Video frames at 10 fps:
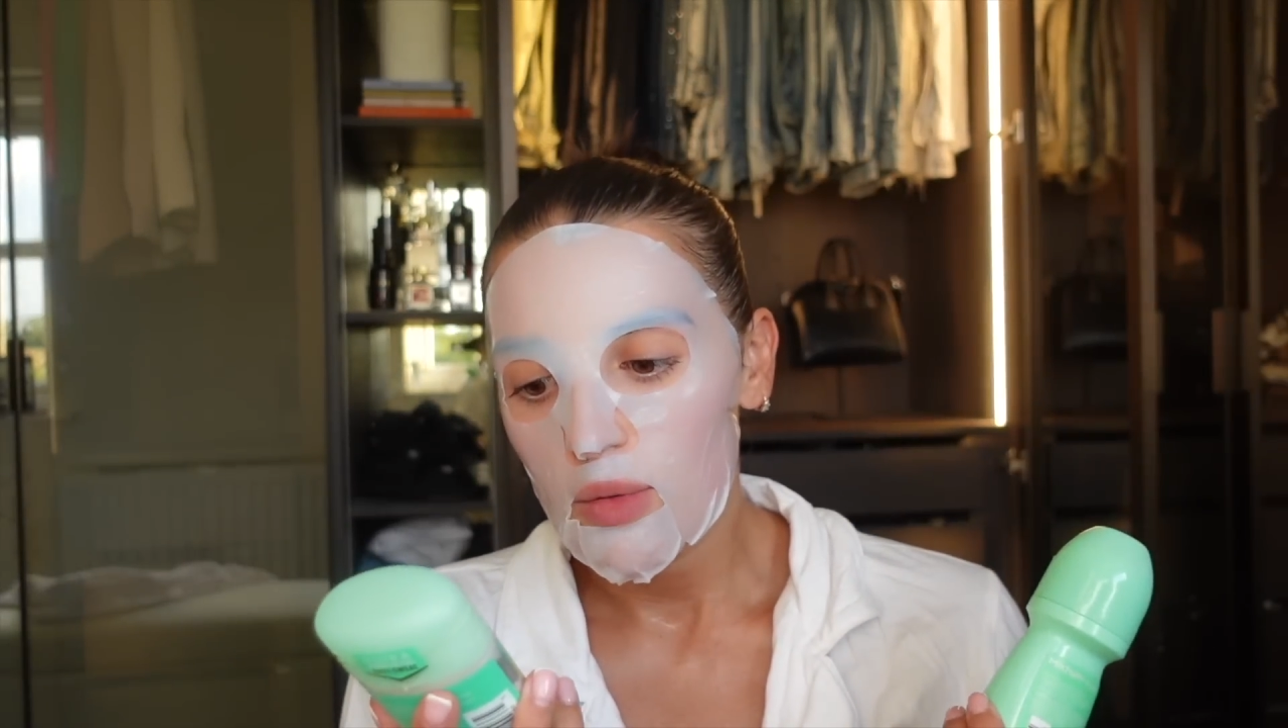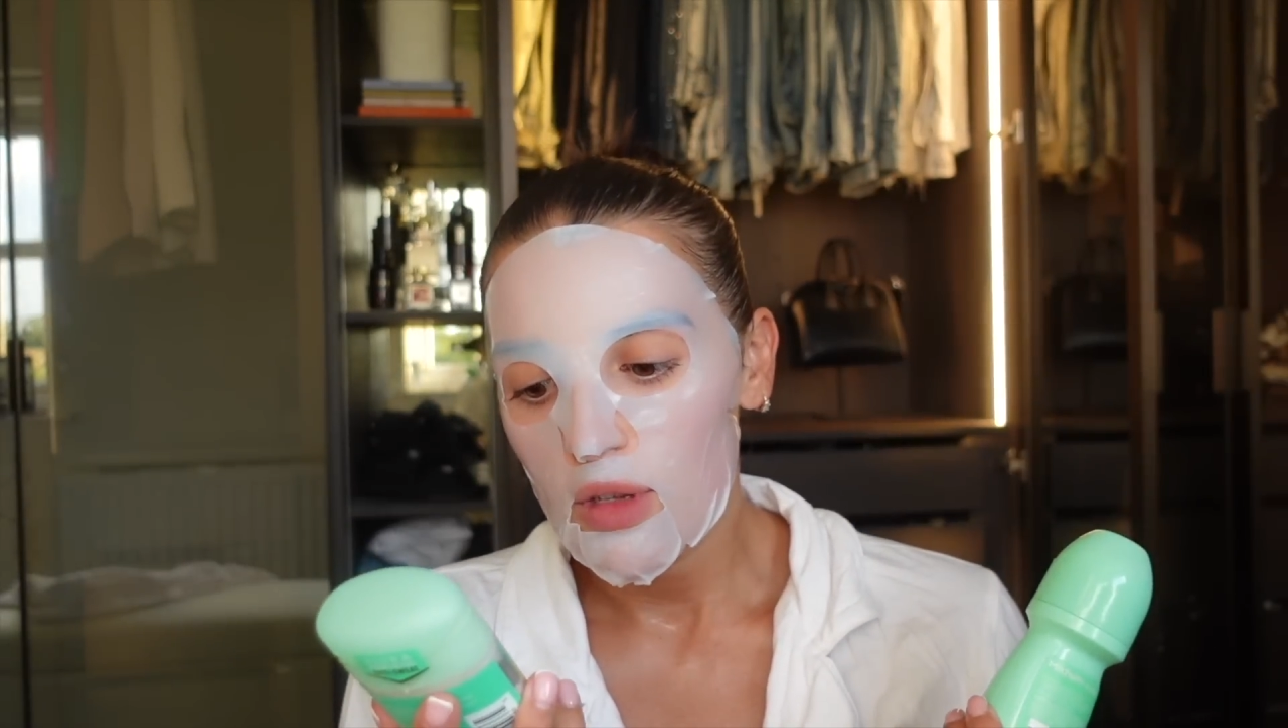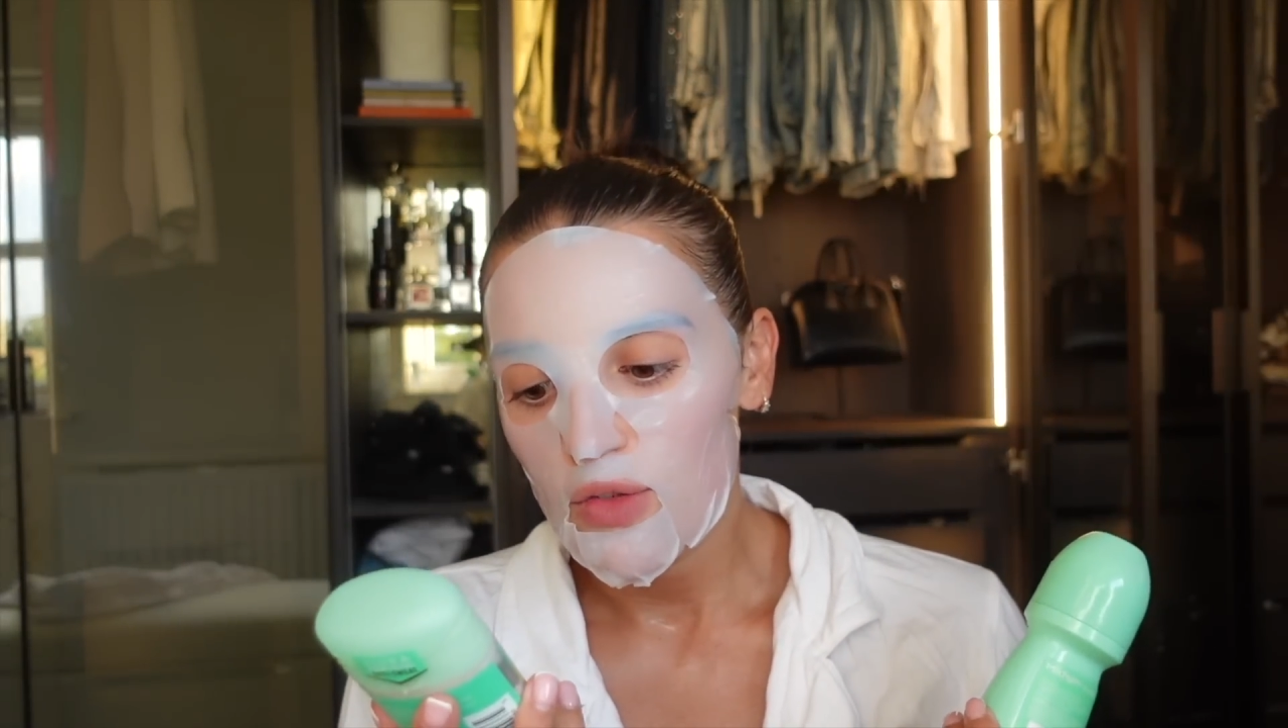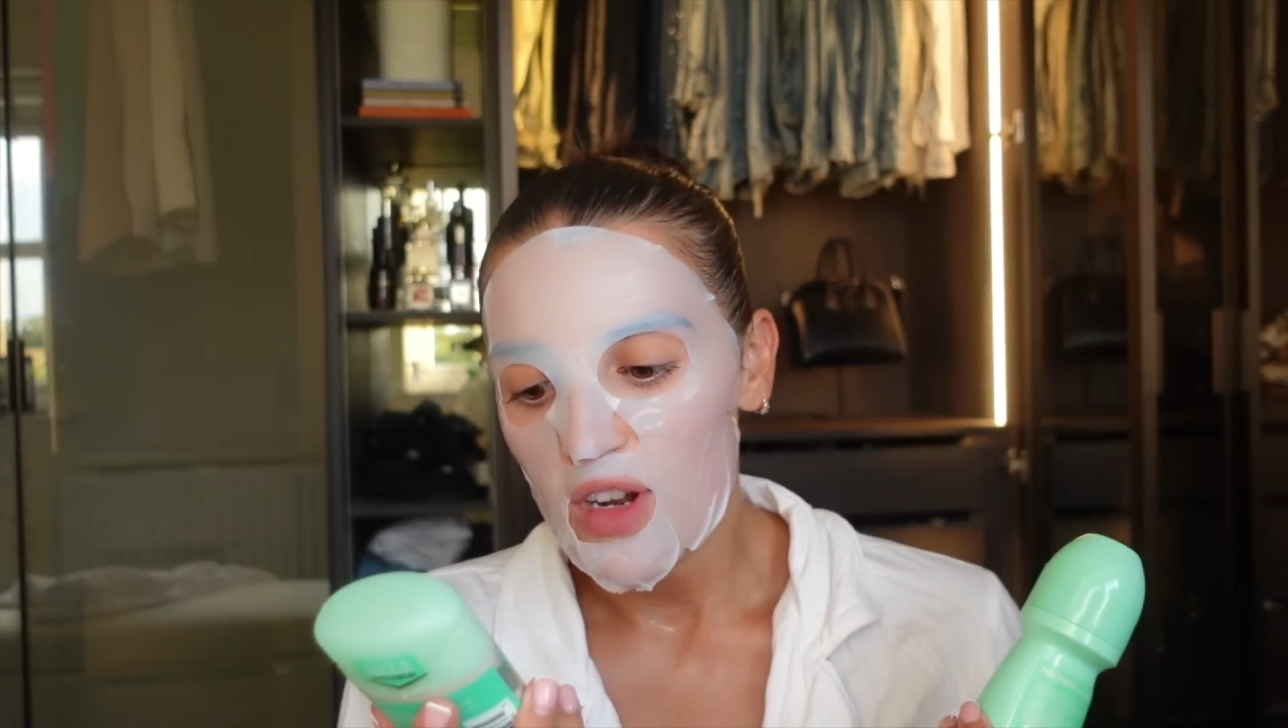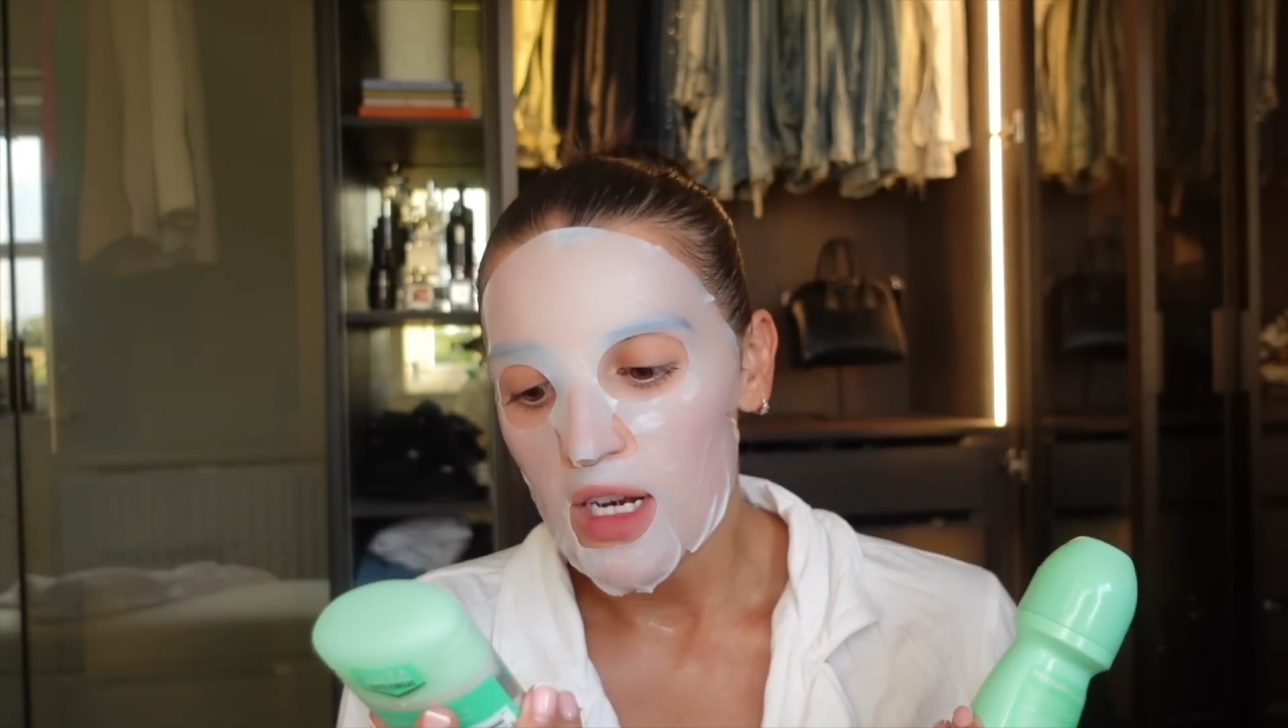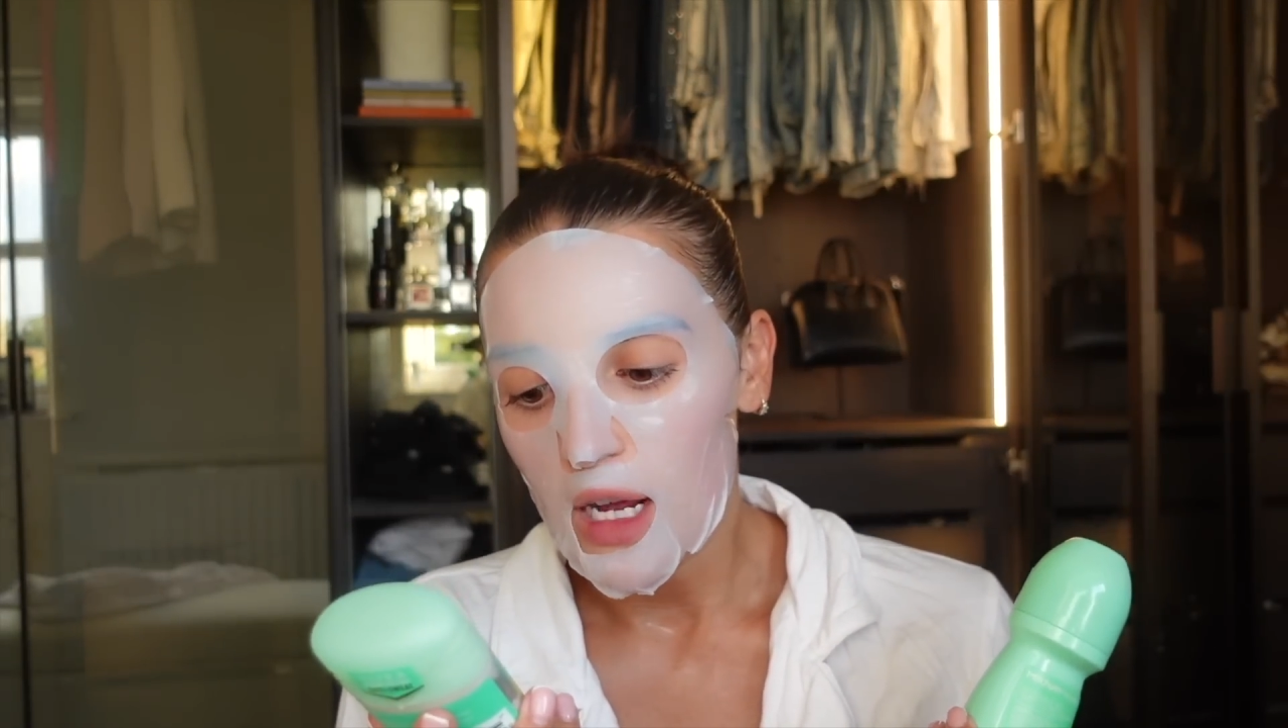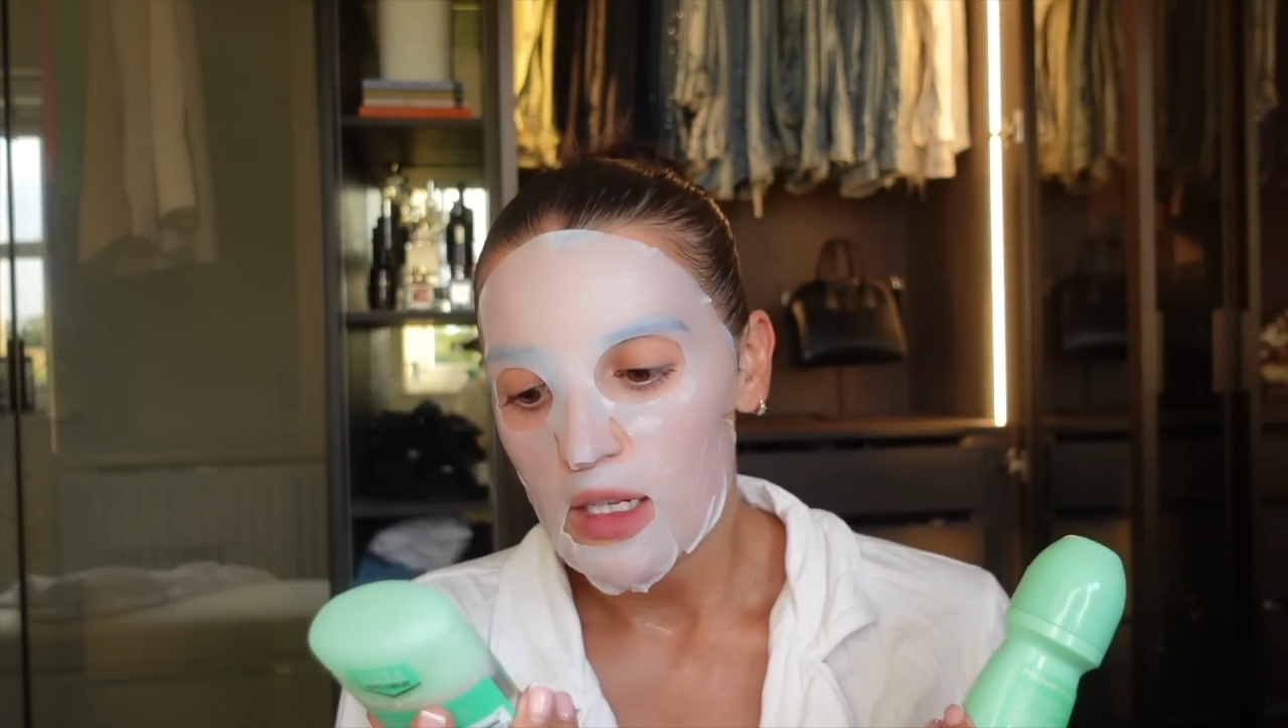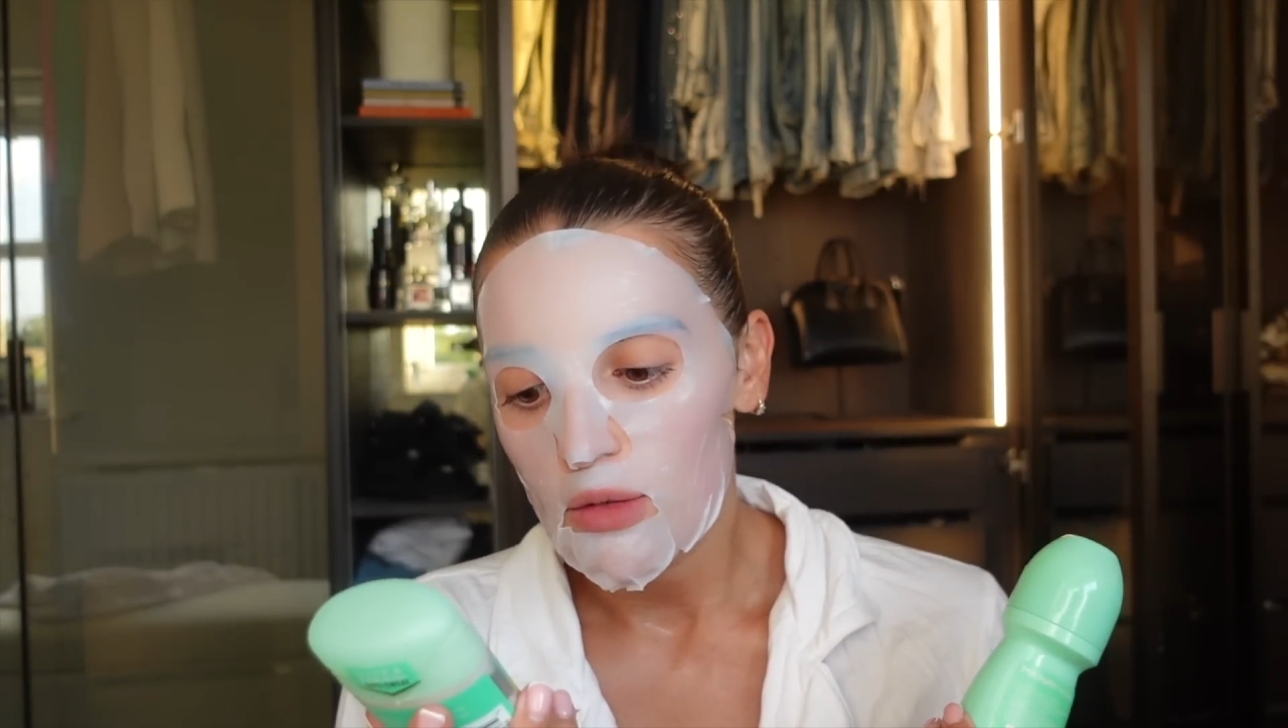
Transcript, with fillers: one's really nice,